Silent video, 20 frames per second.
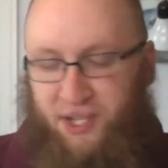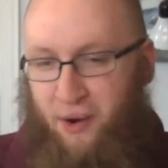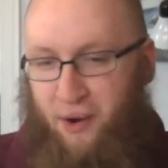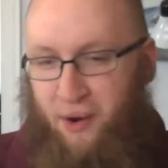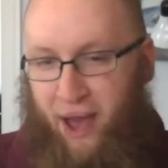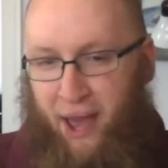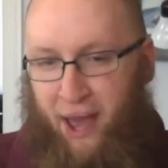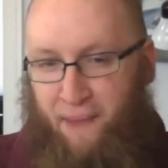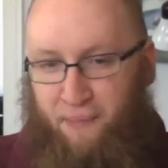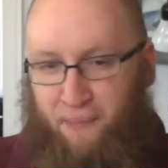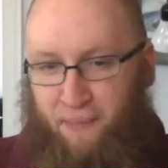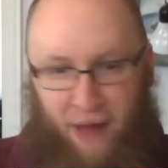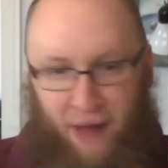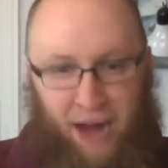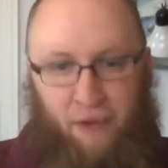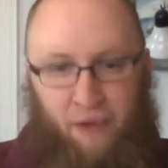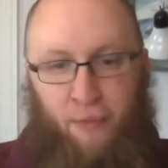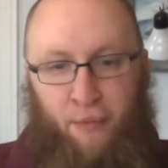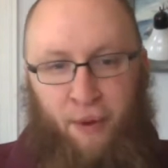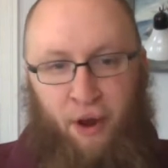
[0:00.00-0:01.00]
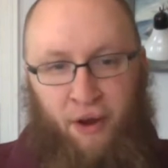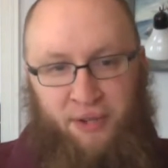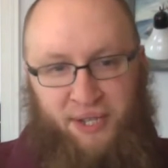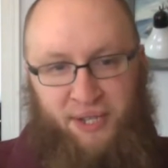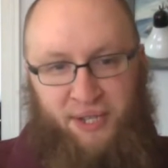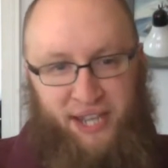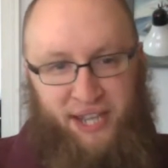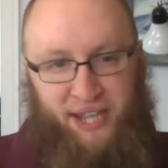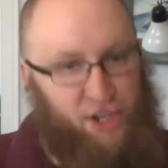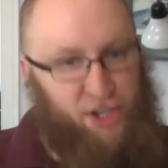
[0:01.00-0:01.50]
a black woman on
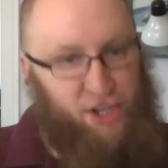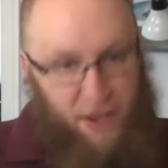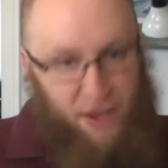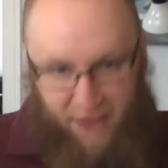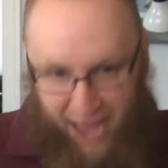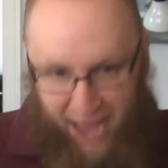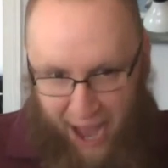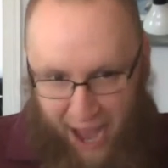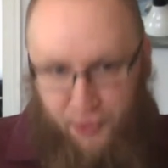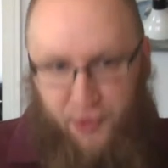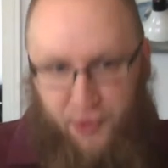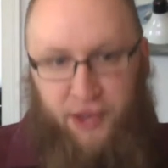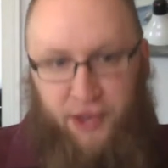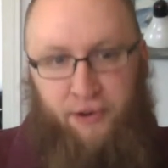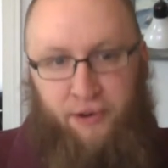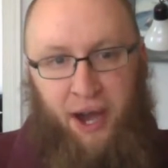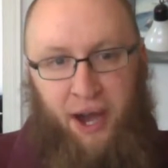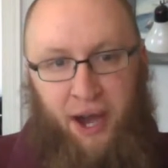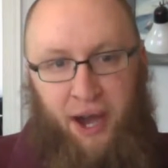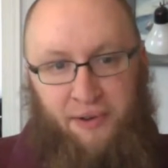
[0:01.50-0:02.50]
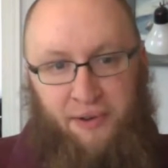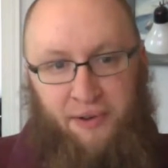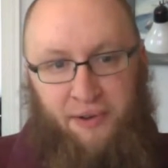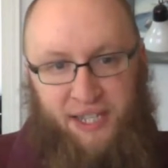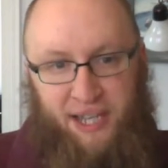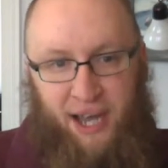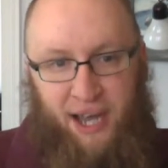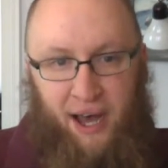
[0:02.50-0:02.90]
stage giving out the Hugos.